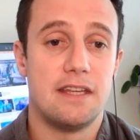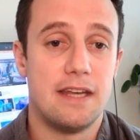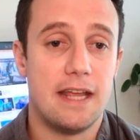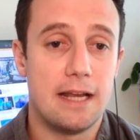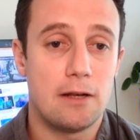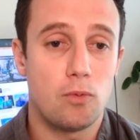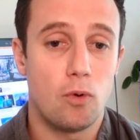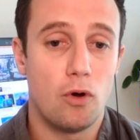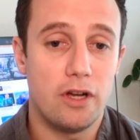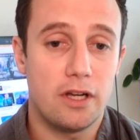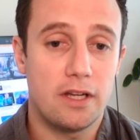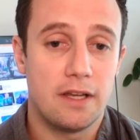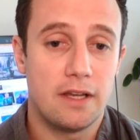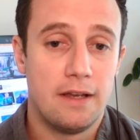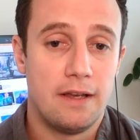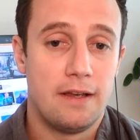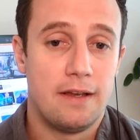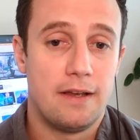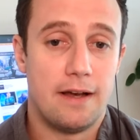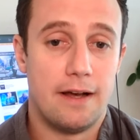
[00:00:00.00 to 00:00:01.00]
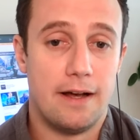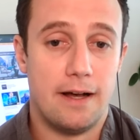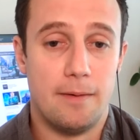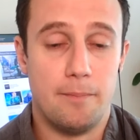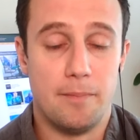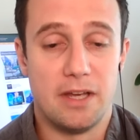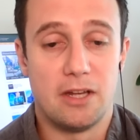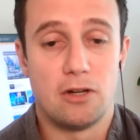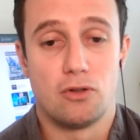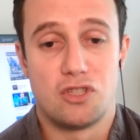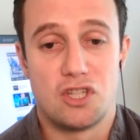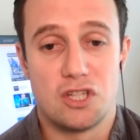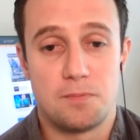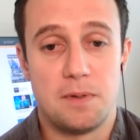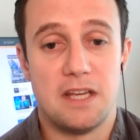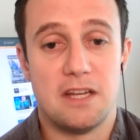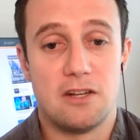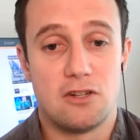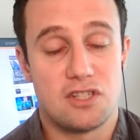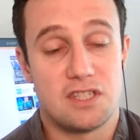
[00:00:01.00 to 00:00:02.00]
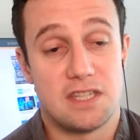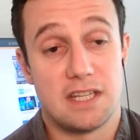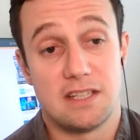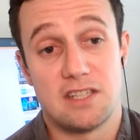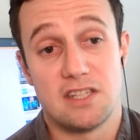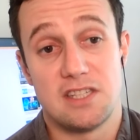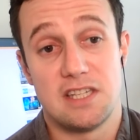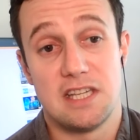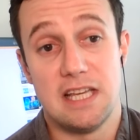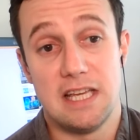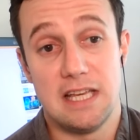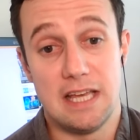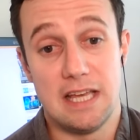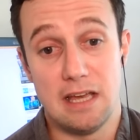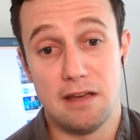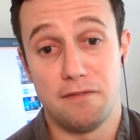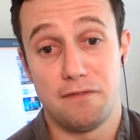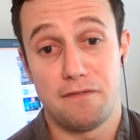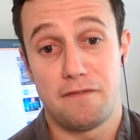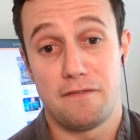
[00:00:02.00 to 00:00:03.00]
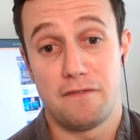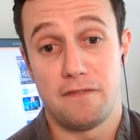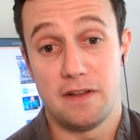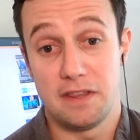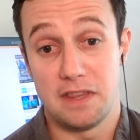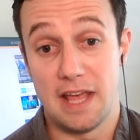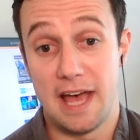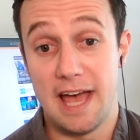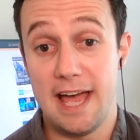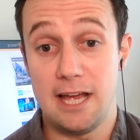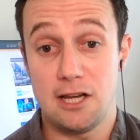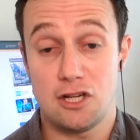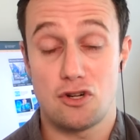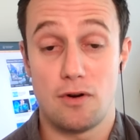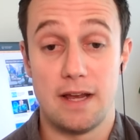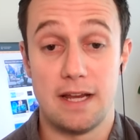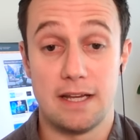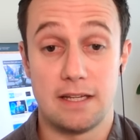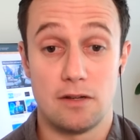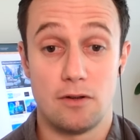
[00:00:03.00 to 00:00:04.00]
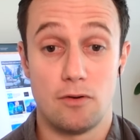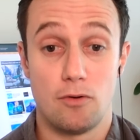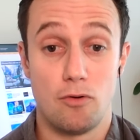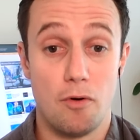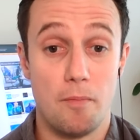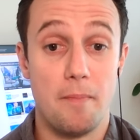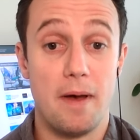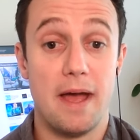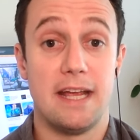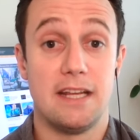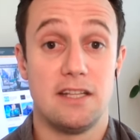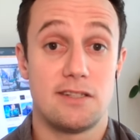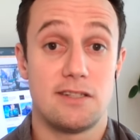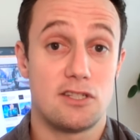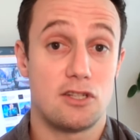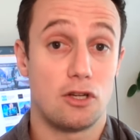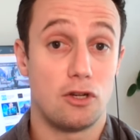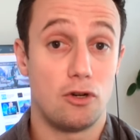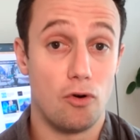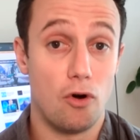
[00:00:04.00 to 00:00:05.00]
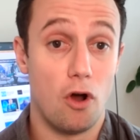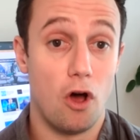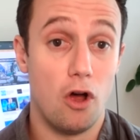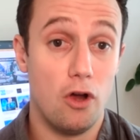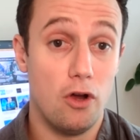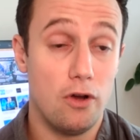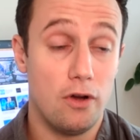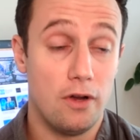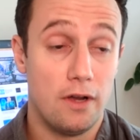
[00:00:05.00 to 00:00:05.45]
the network. It'll just be interesting to see if the hash rate remains to grow